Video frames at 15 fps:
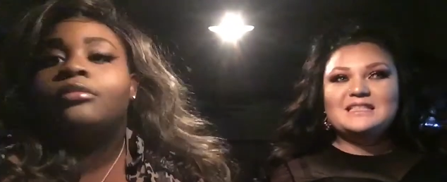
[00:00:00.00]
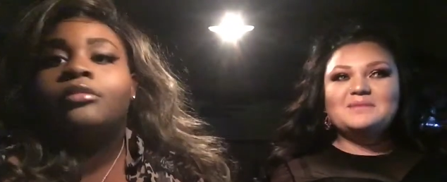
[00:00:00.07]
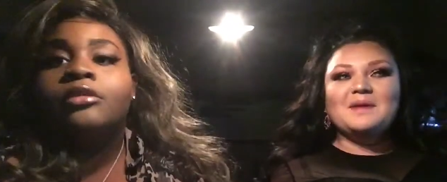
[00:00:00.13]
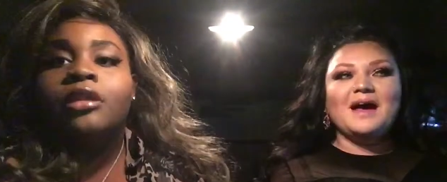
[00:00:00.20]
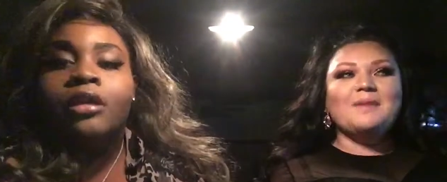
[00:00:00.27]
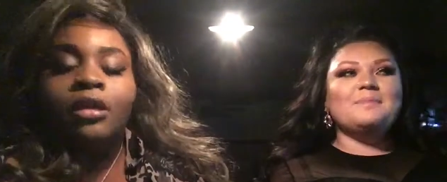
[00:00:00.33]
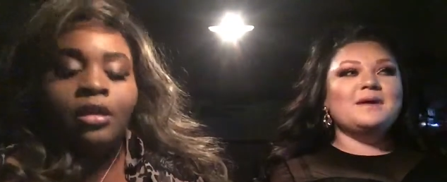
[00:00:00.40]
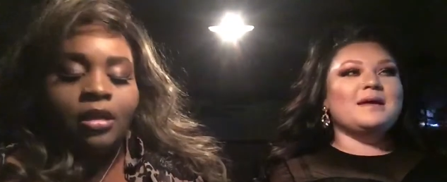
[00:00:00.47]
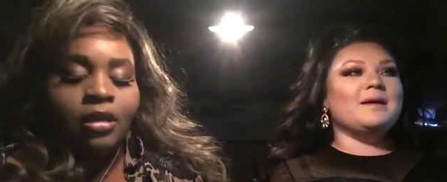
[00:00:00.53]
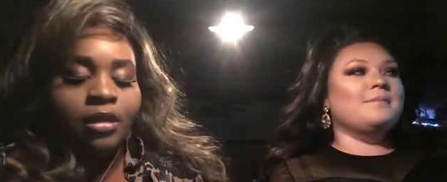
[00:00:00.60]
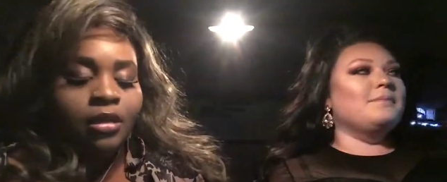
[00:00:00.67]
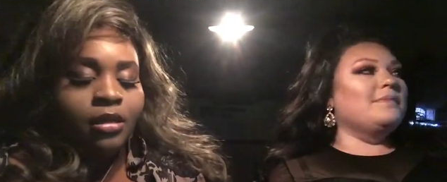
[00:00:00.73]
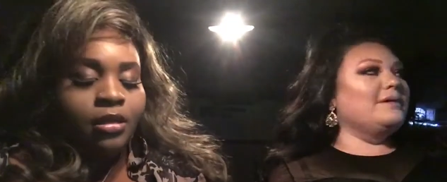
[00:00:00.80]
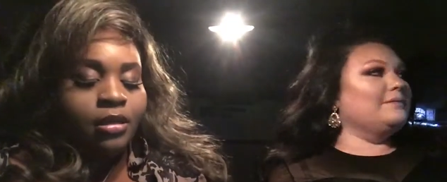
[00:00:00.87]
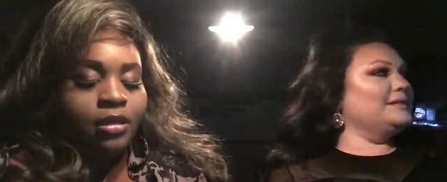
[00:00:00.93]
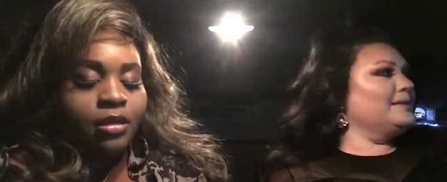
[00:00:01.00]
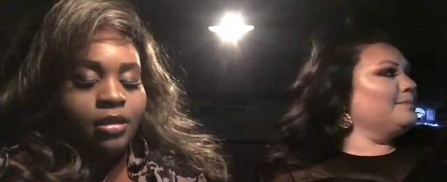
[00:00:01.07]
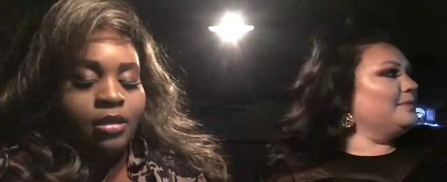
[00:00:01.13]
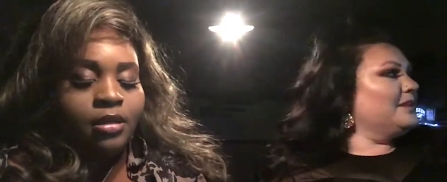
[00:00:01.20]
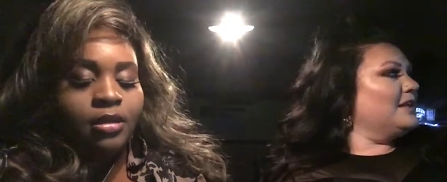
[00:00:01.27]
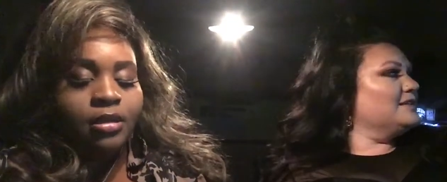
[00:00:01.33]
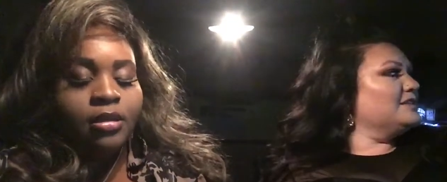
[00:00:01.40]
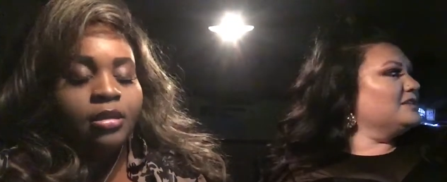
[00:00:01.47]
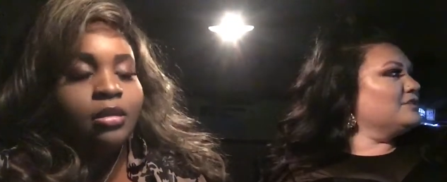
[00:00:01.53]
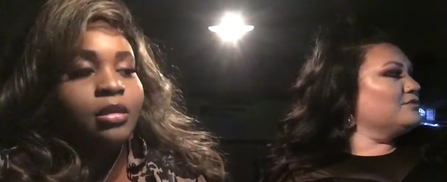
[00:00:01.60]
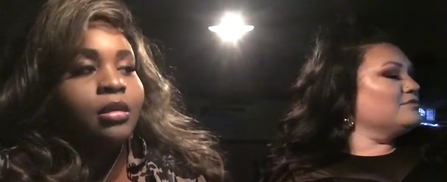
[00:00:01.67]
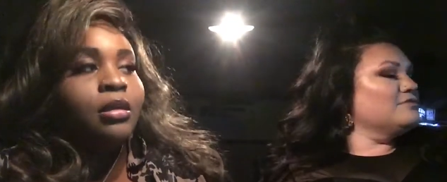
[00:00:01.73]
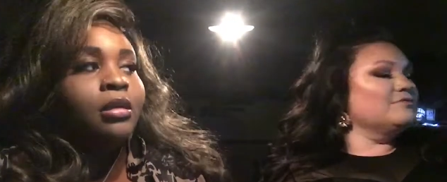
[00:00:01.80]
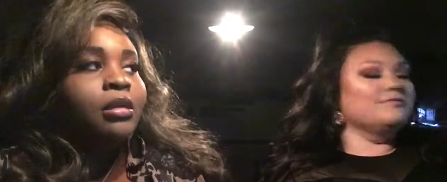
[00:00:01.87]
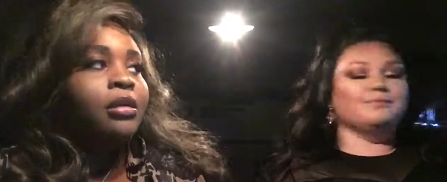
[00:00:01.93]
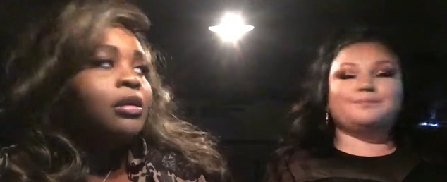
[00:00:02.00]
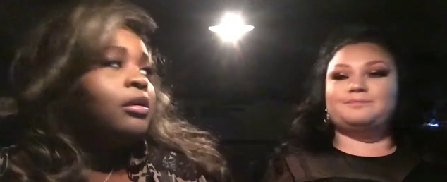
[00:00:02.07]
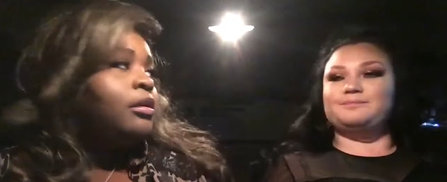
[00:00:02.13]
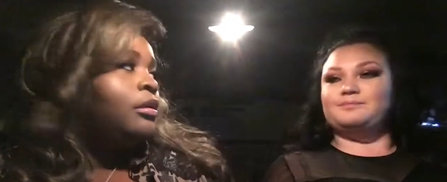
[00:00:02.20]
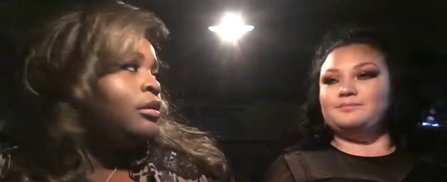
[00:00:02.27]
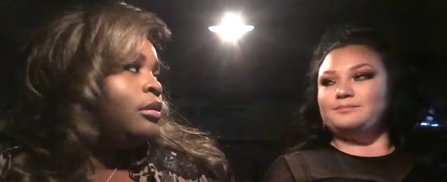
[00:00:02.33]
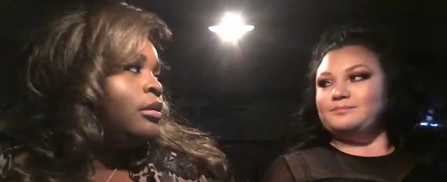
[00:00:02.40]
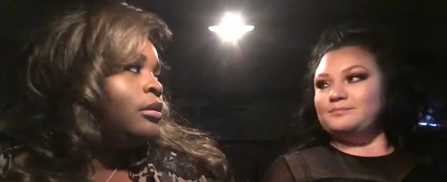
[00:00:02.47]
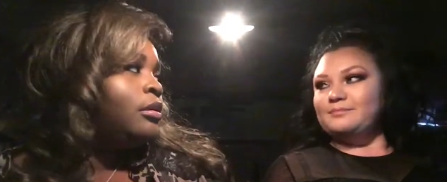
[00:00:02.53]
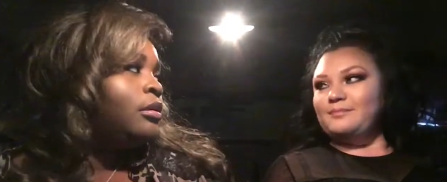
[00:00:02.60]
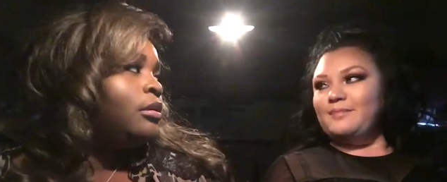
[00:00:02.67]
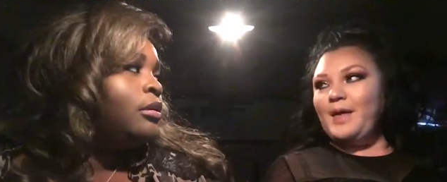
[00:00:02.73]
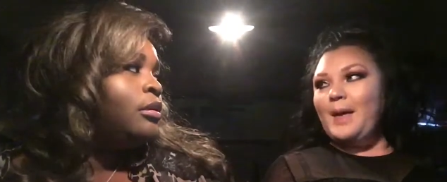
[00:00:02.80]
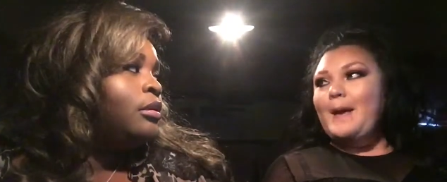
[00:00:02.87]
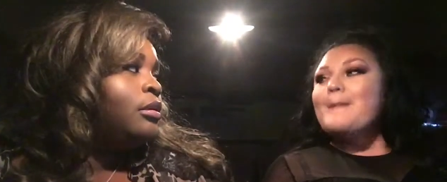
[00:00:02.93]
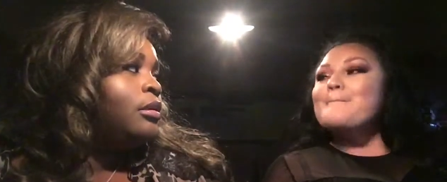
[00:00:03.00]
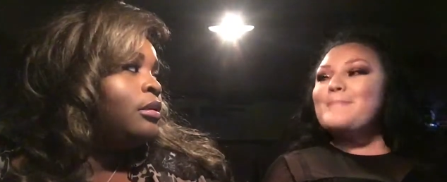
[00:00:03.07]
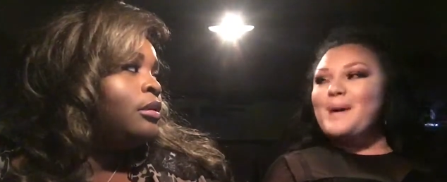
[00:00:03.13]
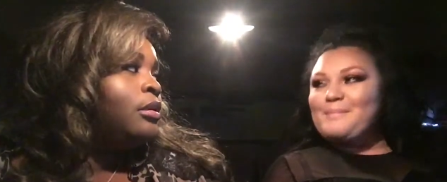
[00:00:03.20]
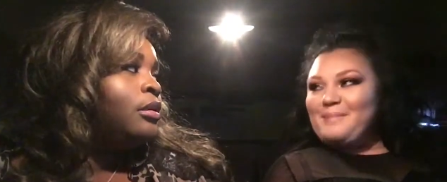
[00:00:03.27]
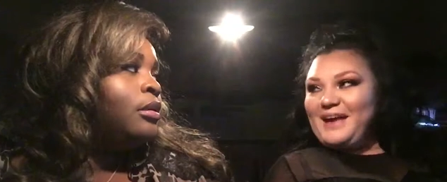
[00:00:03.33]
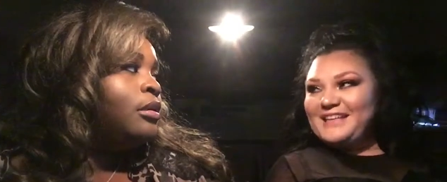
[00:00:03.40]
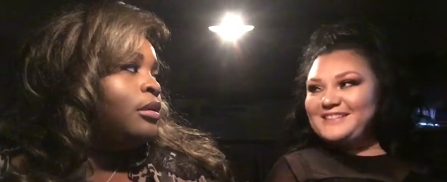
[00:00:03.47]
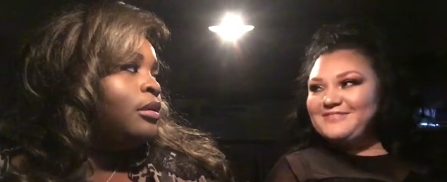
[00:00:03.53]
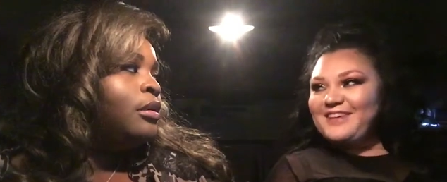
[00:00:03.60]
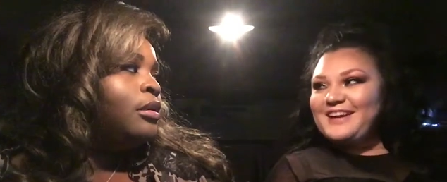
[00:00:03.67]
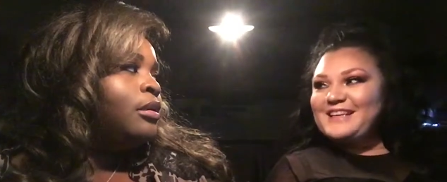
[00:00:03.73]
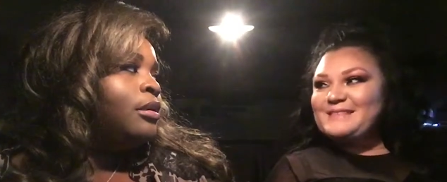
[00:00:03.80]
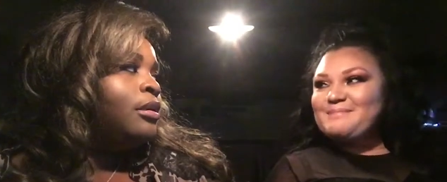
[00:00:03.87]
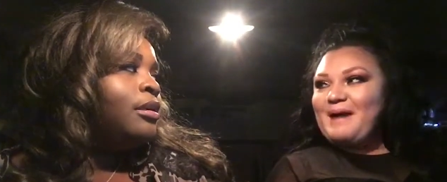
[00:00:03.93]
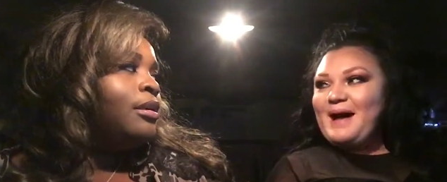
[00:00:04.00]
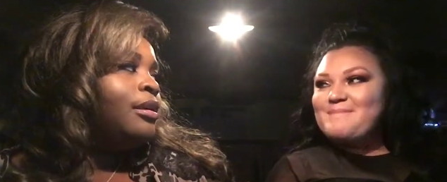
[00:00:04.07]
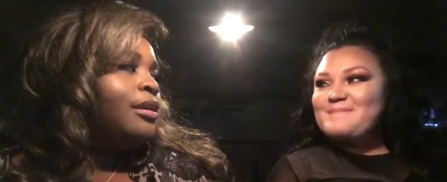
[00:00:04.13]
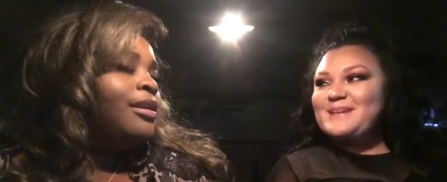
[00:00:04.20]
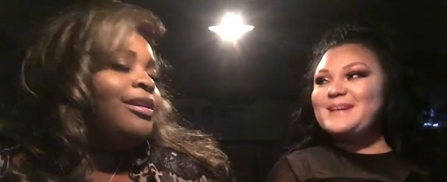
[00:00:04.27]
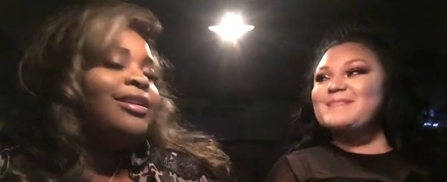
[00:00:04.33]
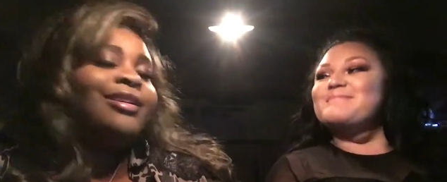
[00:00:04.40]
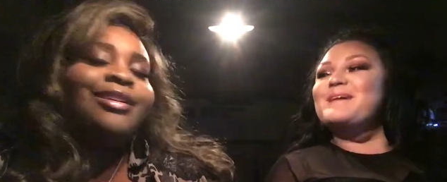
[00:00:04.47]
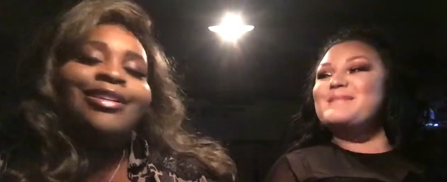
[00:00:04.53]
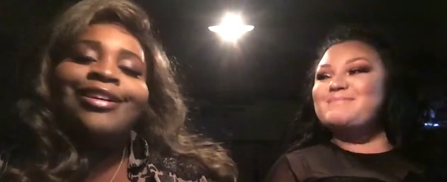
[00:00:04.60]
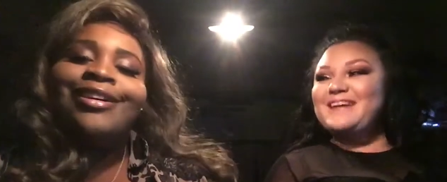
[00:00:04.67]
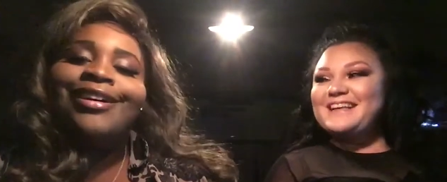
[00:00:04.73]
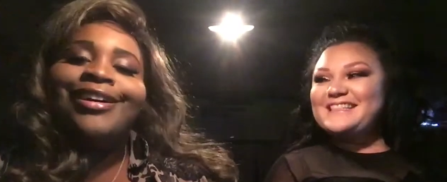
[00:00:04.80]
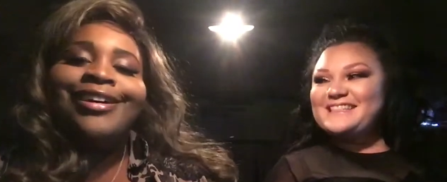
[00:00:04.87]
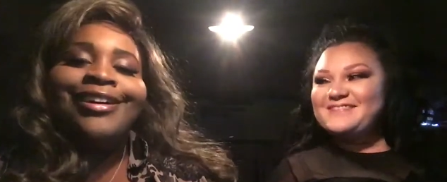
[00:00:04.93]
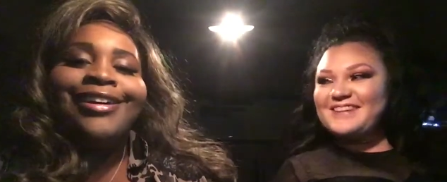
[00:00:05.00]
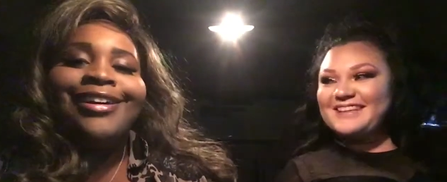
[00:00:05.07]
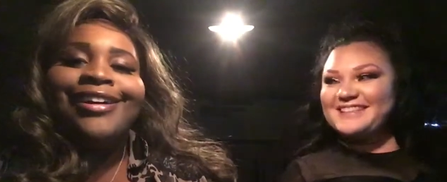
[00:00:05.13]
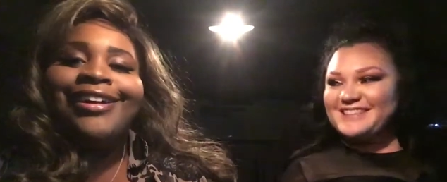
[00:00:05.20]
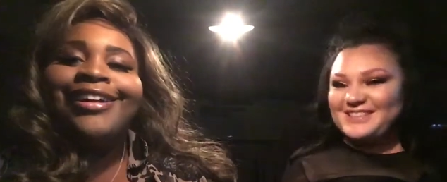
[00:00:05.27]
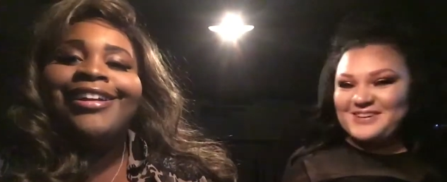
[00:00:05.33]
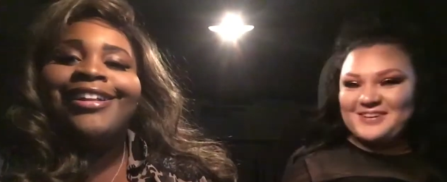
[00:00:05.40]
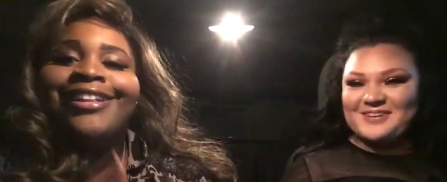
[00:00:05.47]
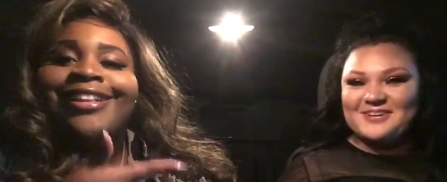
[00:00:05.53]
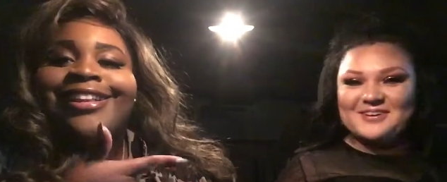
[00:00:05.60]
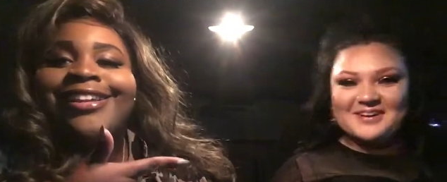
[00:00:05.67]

Speaker 1: is popping. My lip gloss is cool. My best friend is popping. My best friend is cool.